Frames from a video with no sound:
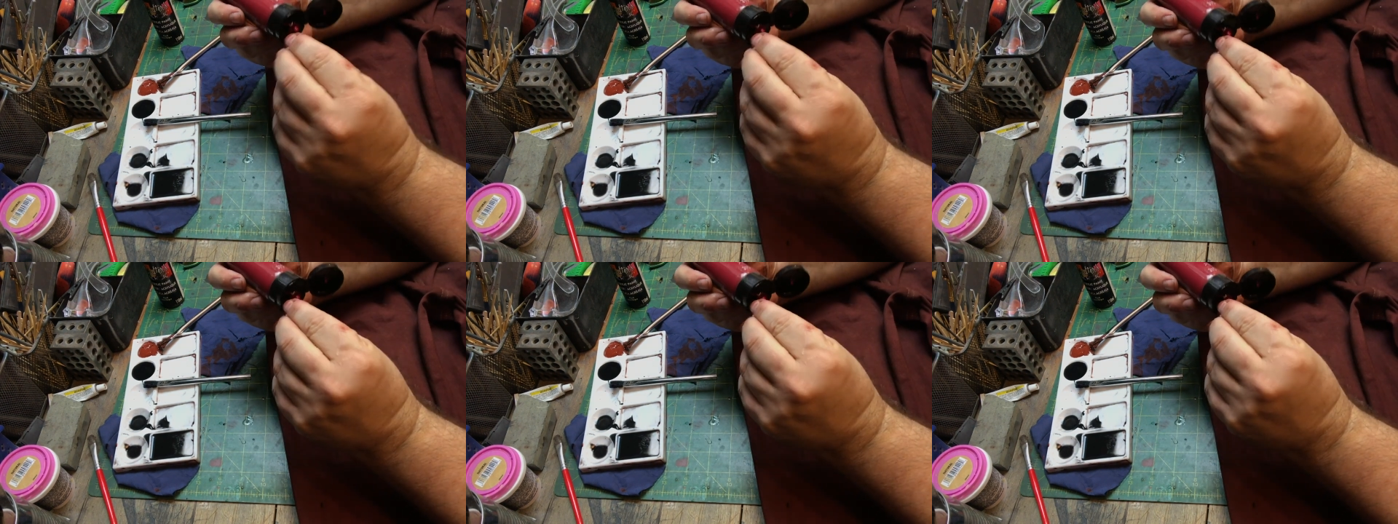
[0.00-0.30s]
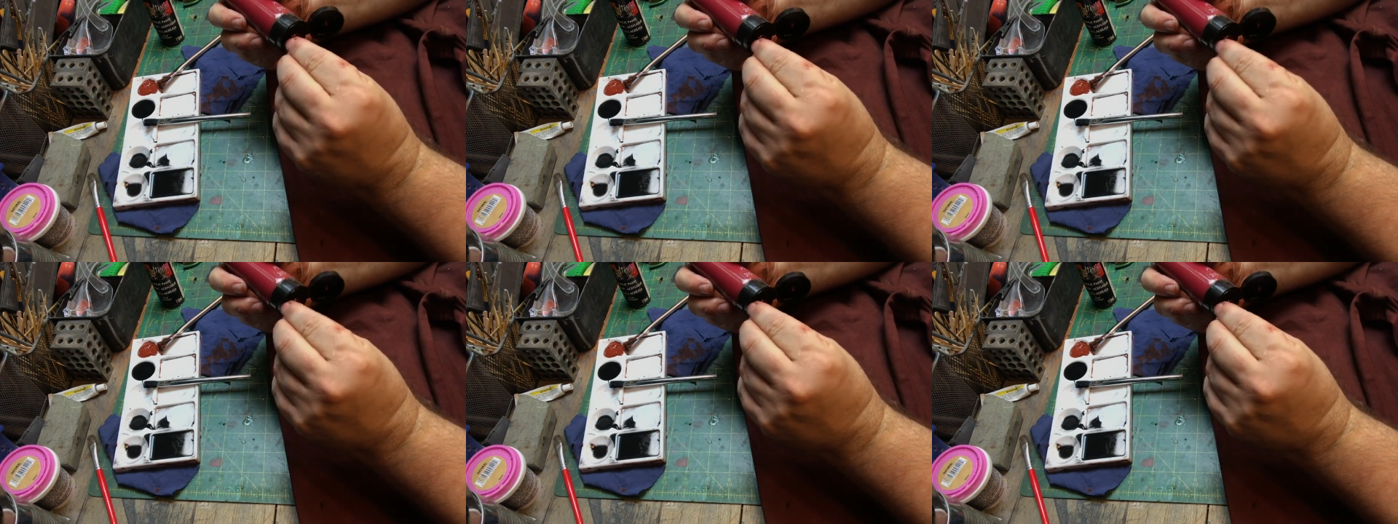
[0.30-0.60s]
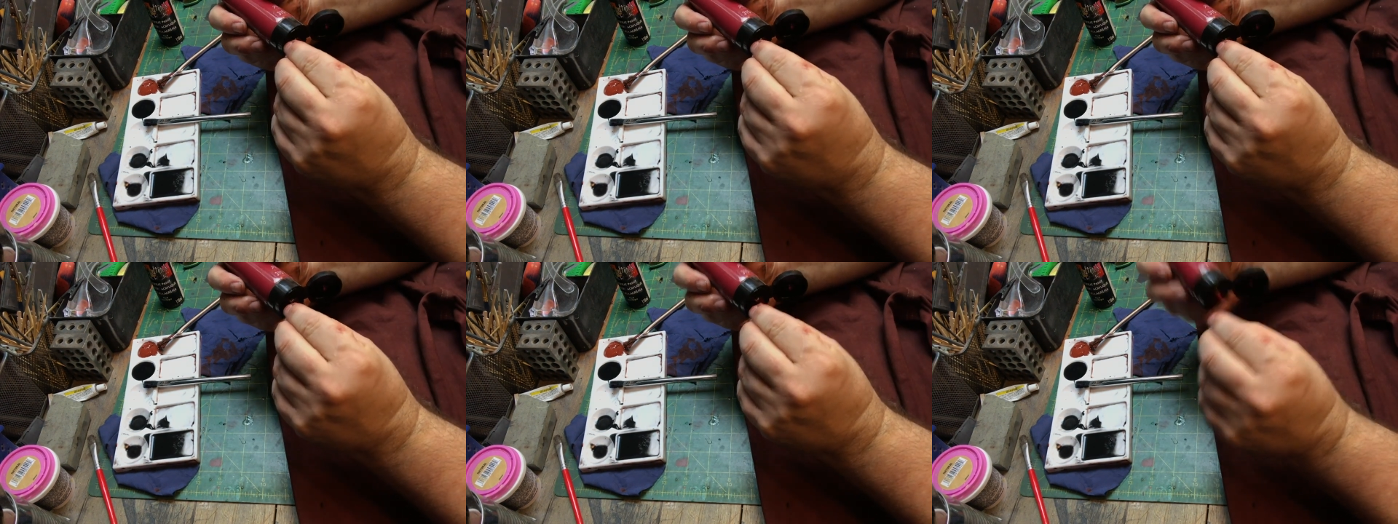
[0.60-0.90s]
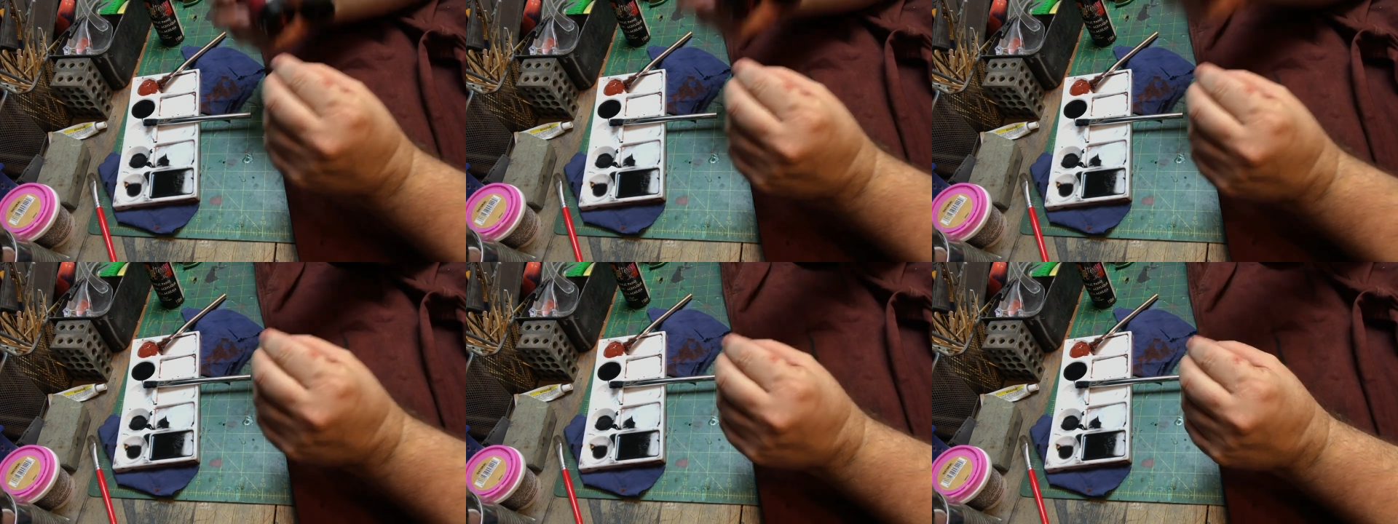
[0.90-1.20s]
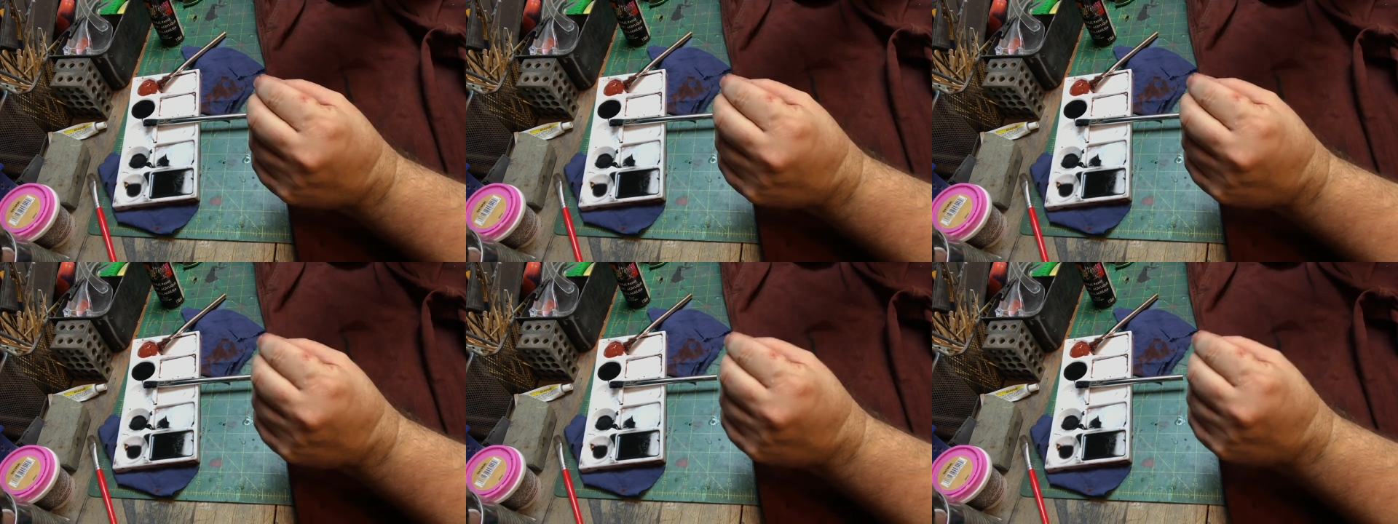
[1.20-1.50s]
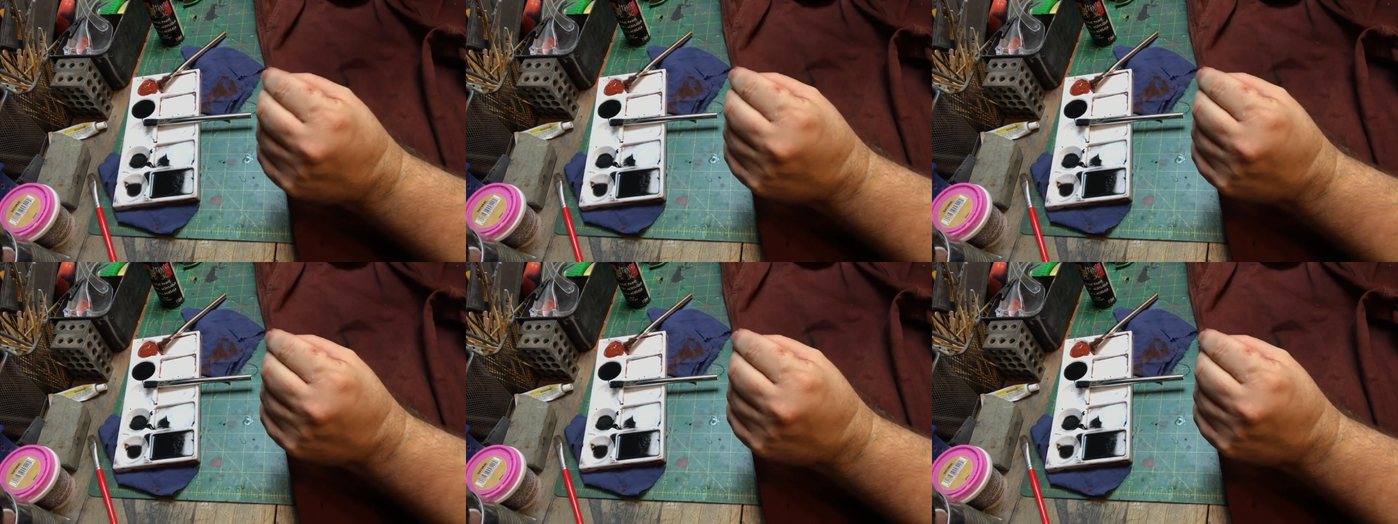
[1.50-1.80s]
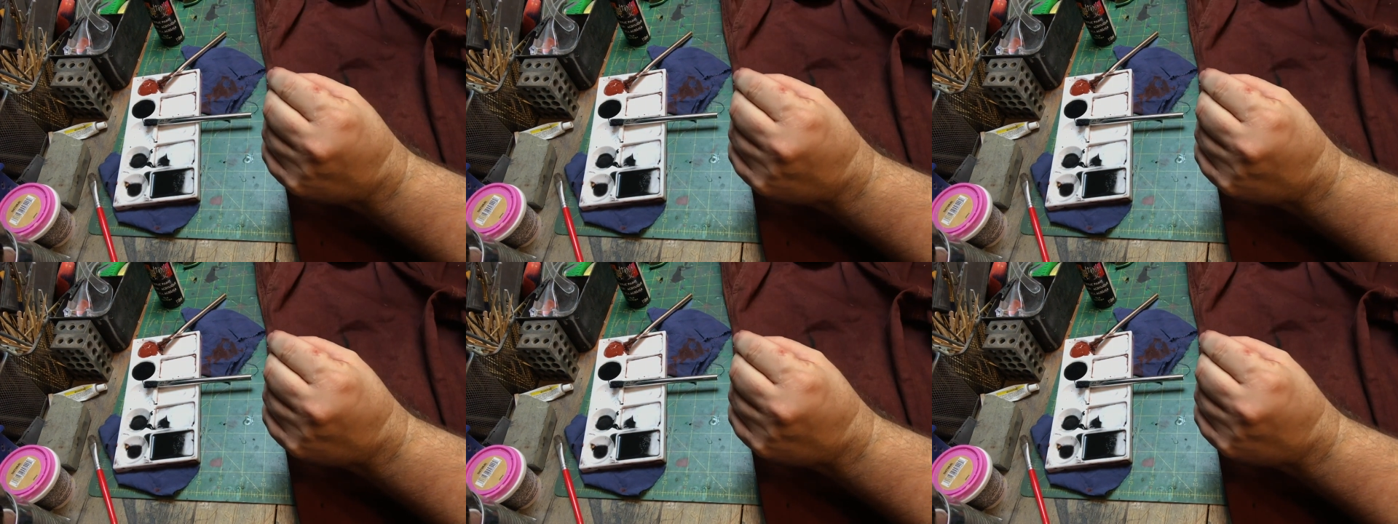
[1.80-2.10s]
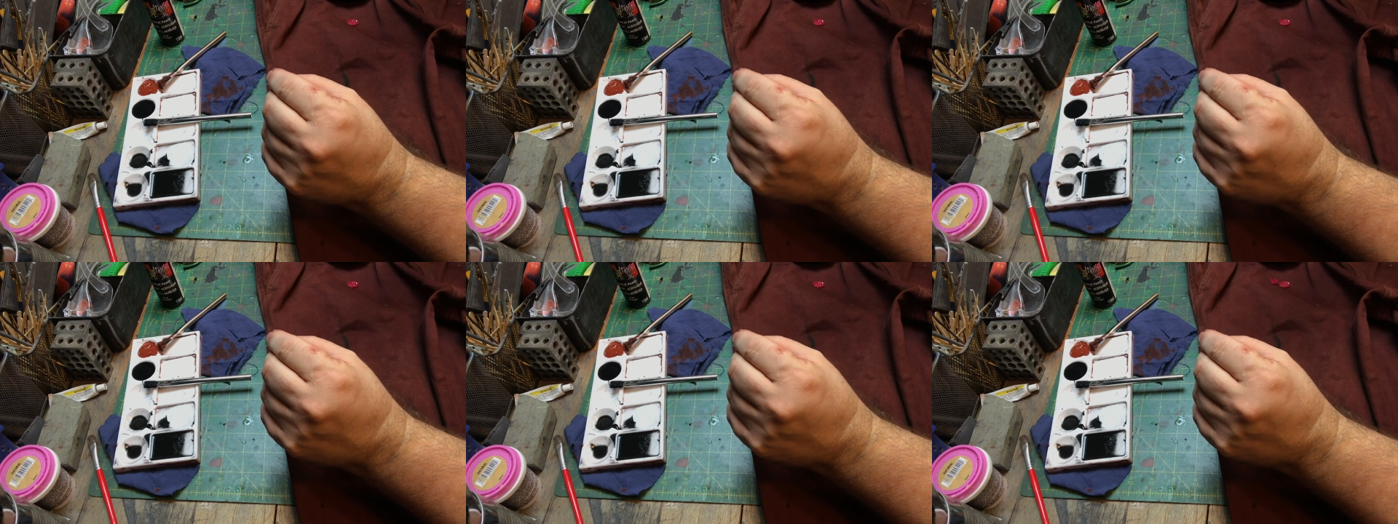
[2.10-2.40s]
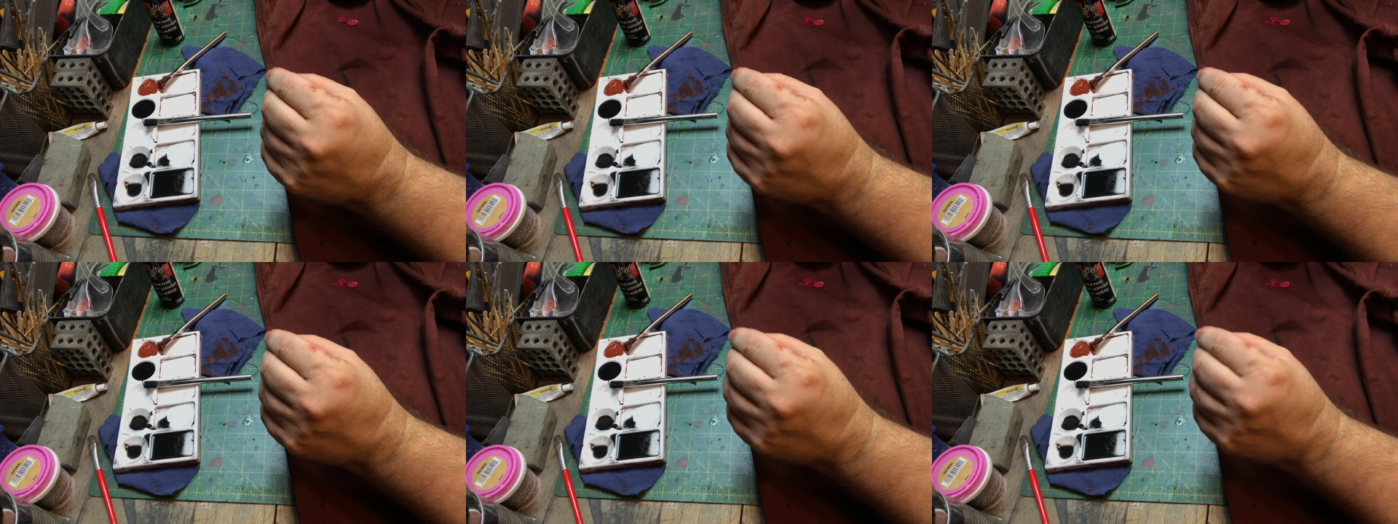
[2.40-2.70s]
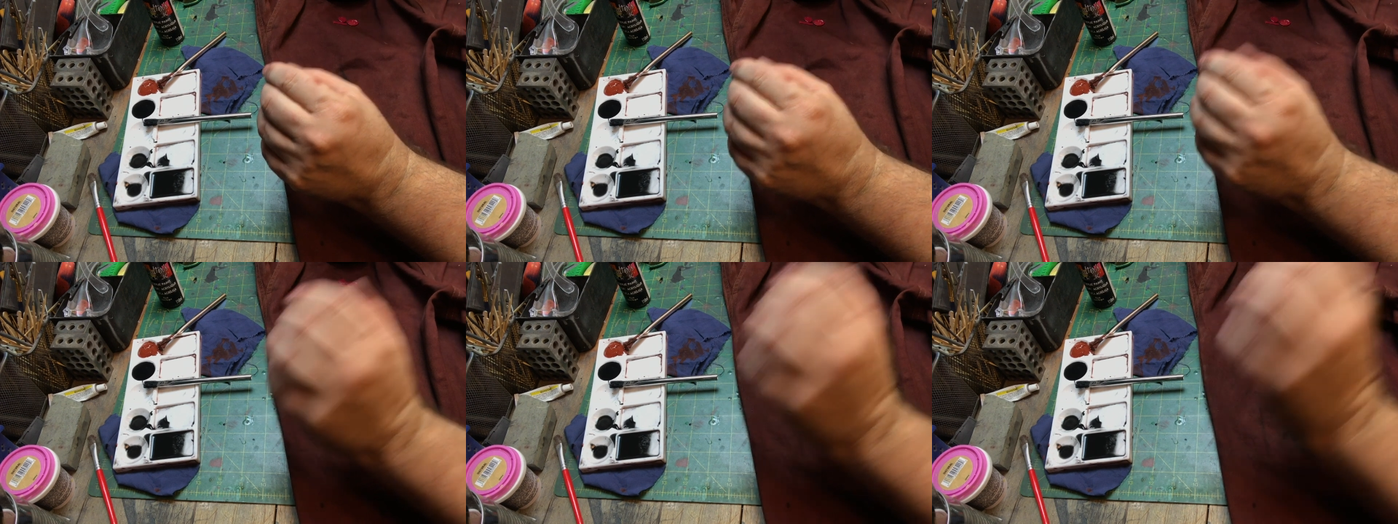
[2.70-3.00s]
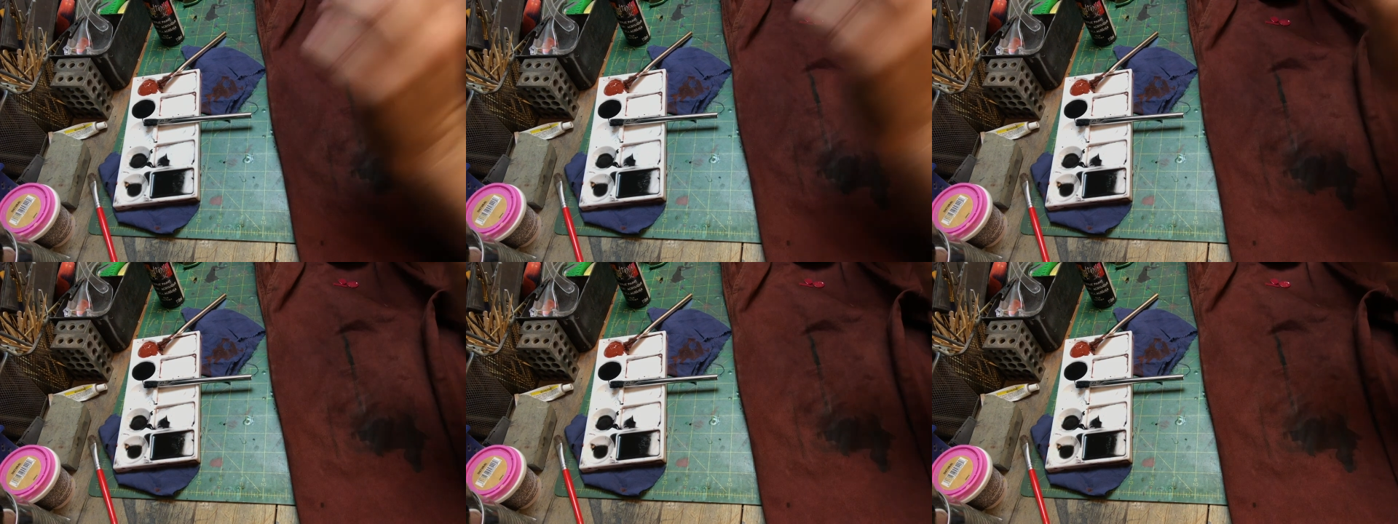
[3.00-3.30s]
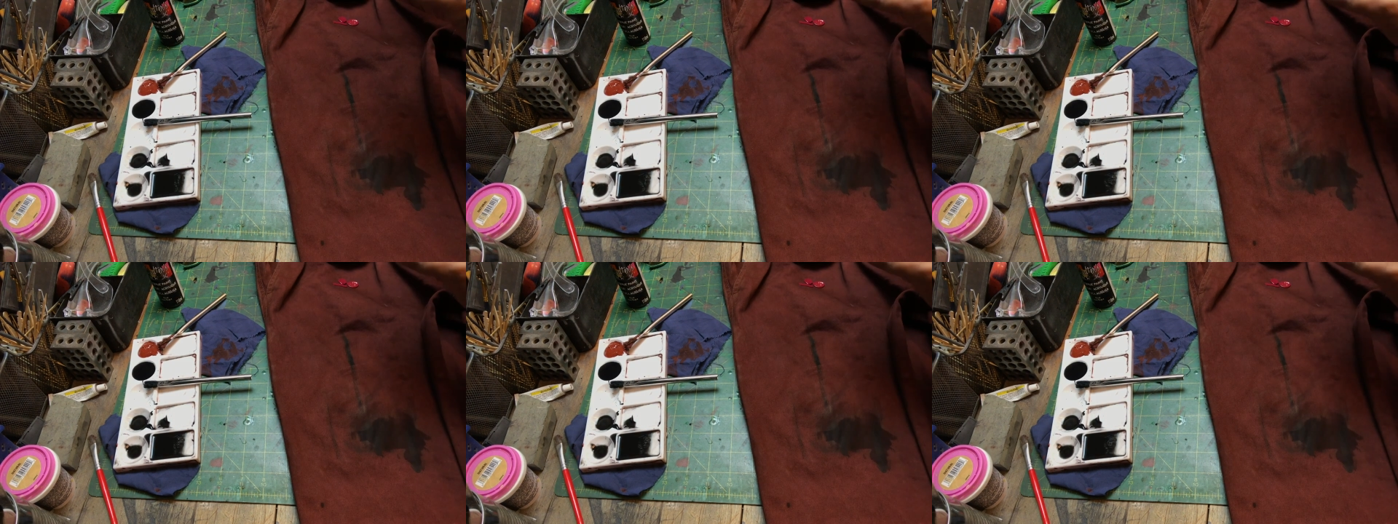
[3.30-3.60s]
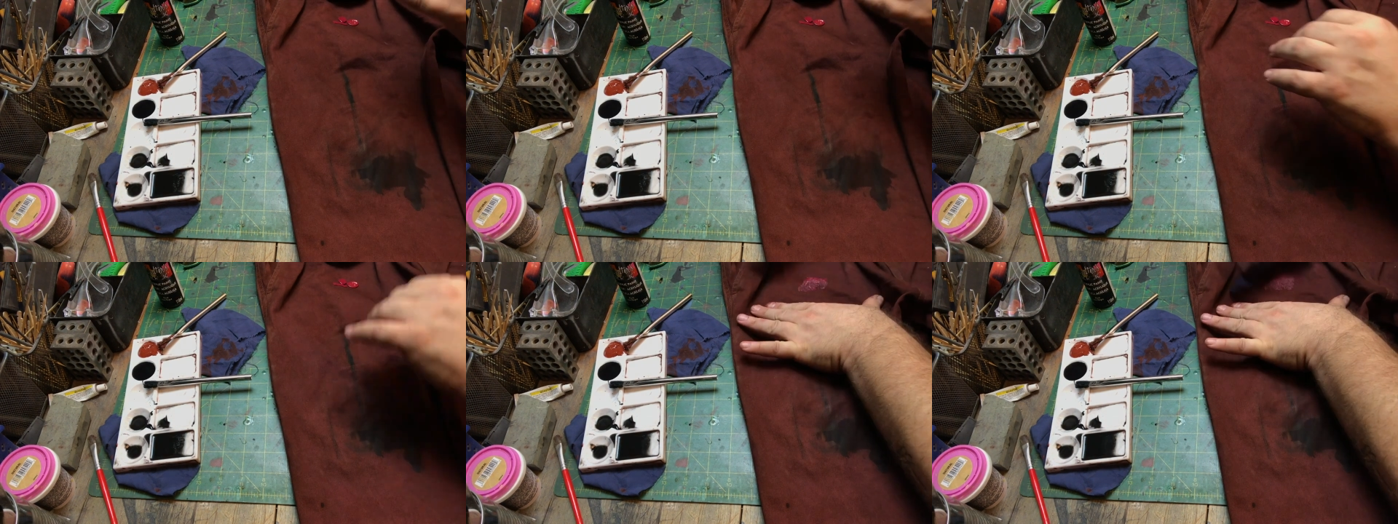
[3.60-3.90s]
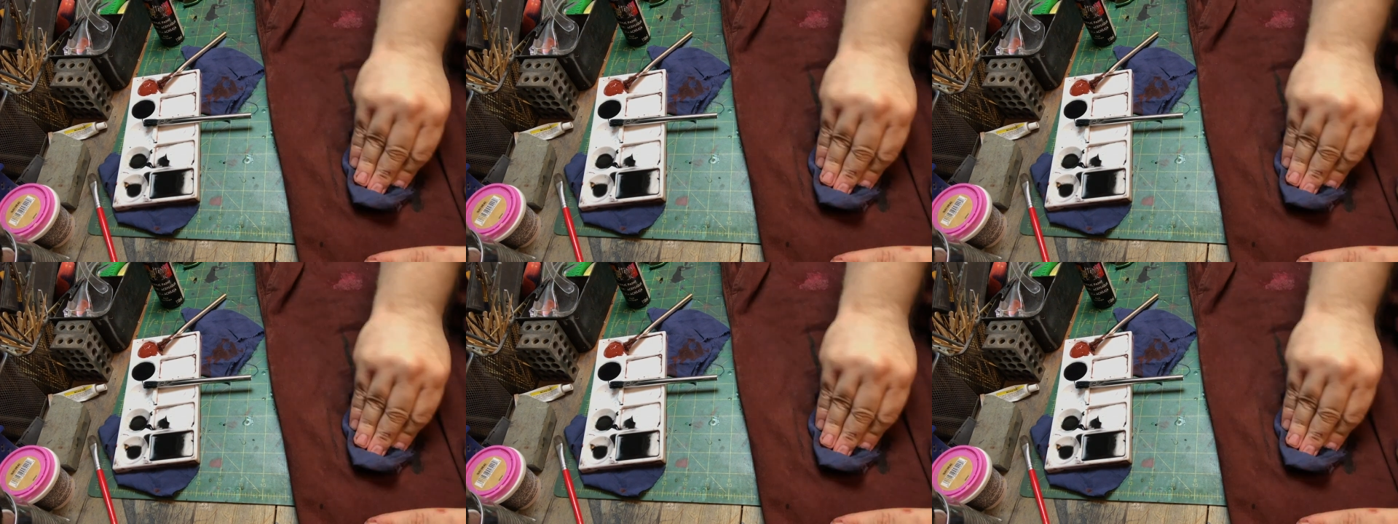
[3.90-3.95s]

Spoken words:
No face is visible, so there are no lips to read.